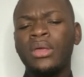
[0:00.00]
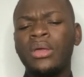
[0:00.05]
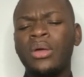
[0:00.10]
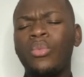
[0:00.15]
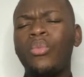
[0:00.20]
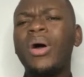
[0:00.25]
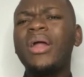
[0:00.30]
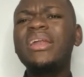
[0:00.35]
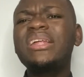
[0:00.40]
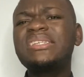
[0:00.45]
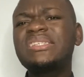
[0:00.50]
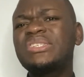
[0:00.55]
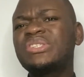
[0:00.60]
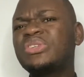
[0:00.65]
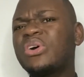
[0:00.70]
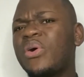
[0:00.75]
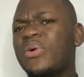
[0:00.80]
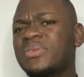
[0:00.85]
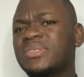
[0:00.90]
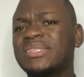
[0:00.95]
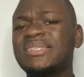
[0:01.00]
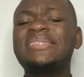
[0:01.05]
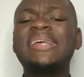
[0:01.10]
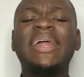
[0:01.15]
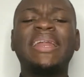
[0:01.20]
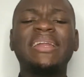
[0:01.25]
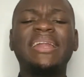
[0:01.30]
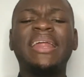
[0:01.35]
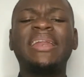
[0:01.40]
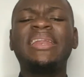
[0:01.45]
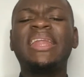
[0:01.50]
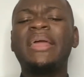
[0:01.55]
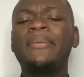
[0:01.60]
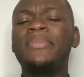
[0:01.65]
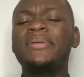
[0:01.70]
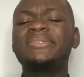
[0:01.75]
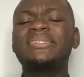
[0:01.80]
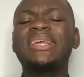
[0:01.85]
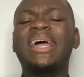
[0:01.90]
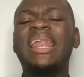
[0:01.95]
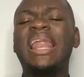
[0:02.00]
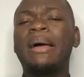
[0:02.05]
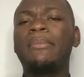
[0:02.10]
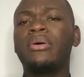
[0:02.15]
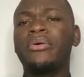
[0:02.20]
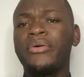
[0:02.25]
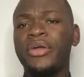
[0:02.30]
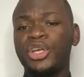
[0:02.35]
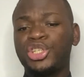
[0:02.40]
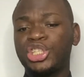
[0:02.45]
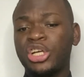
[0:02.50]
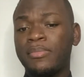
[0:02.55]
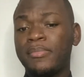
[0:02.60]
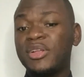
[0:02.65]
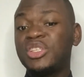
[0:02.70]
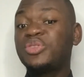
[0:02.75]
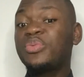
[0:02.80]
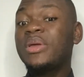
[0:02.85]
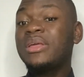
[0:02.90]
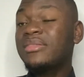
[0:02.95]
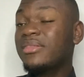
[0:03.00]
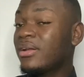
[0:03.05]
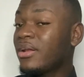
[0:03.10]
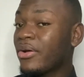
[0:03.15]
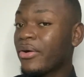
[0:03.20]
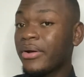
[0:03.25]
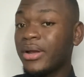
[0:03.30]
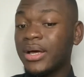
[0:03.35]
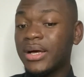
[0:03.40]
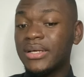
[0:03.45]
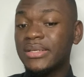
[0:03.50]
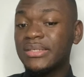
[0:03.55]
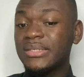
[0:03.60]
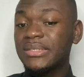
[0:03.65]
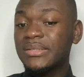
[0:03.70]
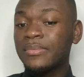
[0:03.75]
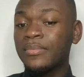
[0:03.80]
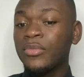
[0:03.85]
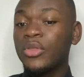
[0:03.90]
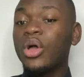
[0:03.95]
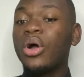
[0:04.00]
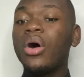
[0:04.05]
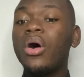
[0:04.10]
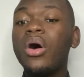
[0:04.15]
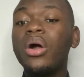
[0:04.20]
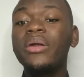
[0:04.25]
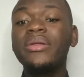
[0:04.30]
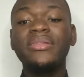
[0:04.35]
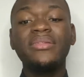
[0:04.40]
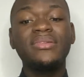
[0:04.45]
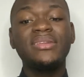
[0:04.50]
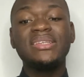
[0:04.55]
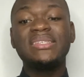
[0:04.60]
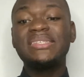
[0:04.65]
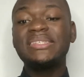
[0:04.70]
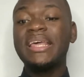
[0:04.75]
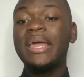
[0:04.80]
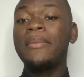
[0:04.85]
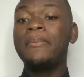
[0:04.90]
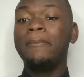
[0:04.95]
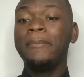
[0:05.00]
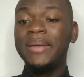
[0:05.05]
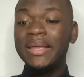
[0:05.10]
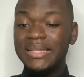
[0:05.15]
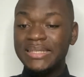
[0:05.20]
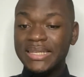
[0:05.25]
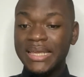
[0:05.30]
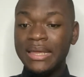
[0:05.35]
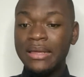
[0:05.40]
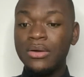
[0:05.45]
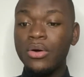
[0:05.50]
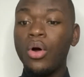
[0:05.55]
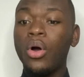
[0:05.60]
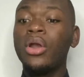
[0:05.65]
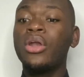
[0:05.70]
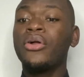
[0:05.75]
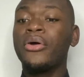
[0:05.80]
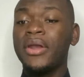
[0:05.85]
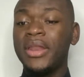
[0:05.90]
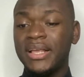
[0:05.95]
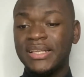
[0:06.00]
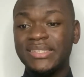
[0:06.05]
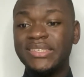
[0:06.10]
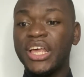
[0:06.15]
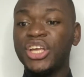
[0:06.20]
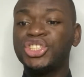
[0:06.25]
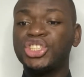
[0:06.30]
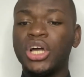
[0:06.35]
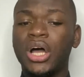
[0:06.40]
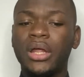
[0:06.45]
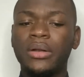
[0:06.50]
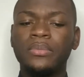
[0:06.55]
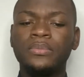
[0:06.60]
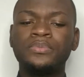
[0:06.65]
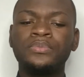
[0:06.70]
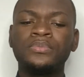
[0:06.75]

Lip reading: What this does is that it enables collaboration between the learners, all within the same meeting or learning session.